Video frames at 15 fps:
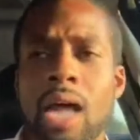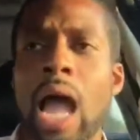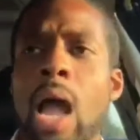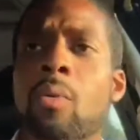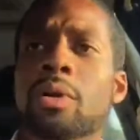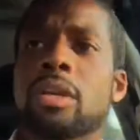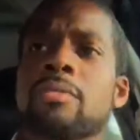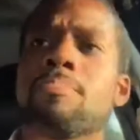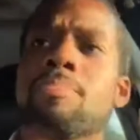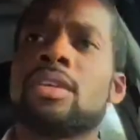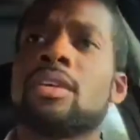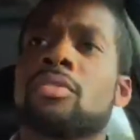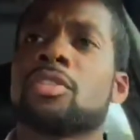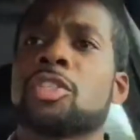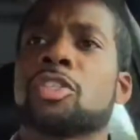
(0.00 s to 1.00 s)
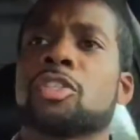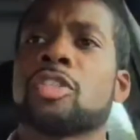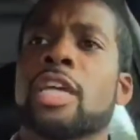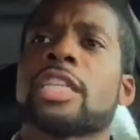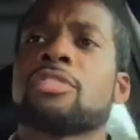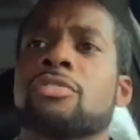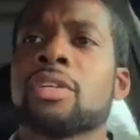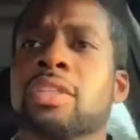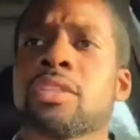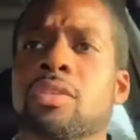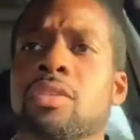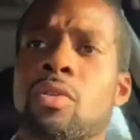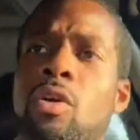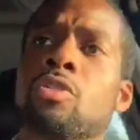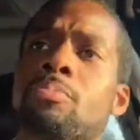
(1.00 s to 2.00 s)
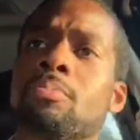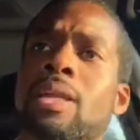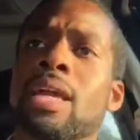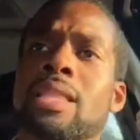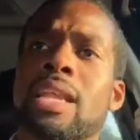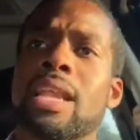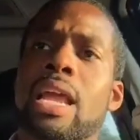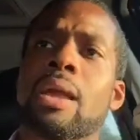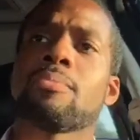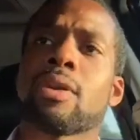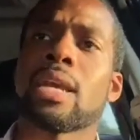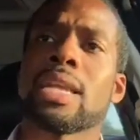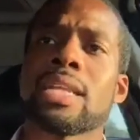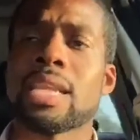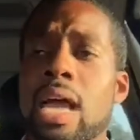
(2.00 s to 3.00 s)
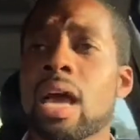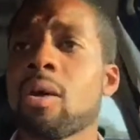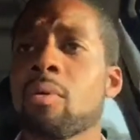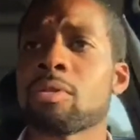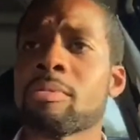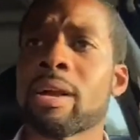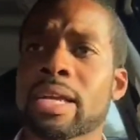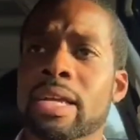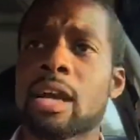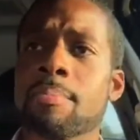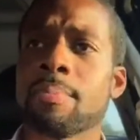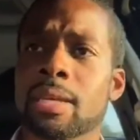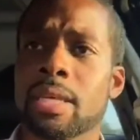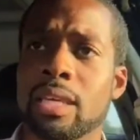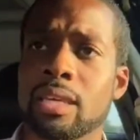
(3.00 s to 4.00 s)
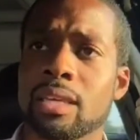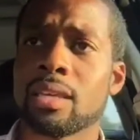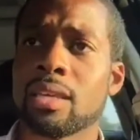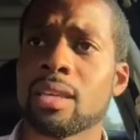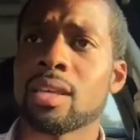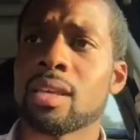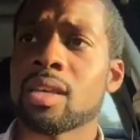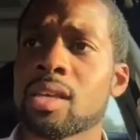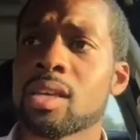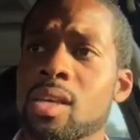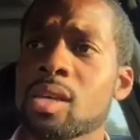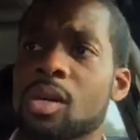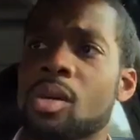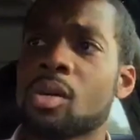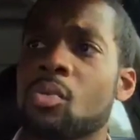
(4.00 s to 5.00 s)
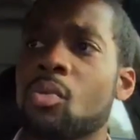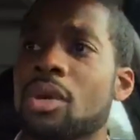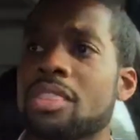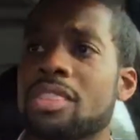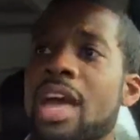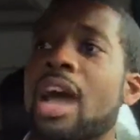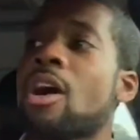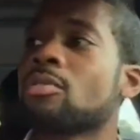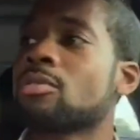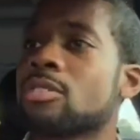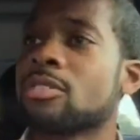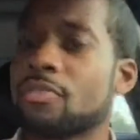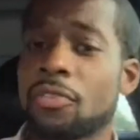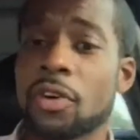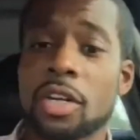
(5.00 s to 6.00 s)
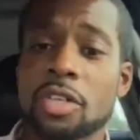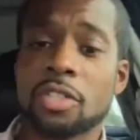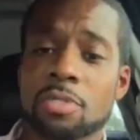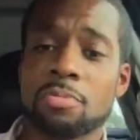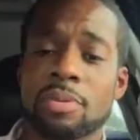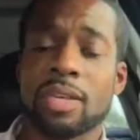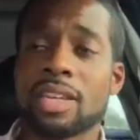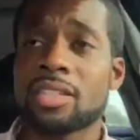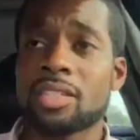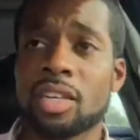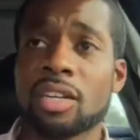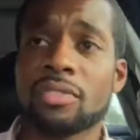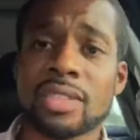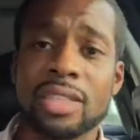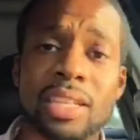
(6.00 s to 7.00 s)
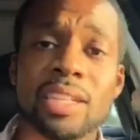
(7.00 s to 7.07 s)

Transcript: I wouldn't be on the trajectory and the growth plan that I am right now with my company without first being a servant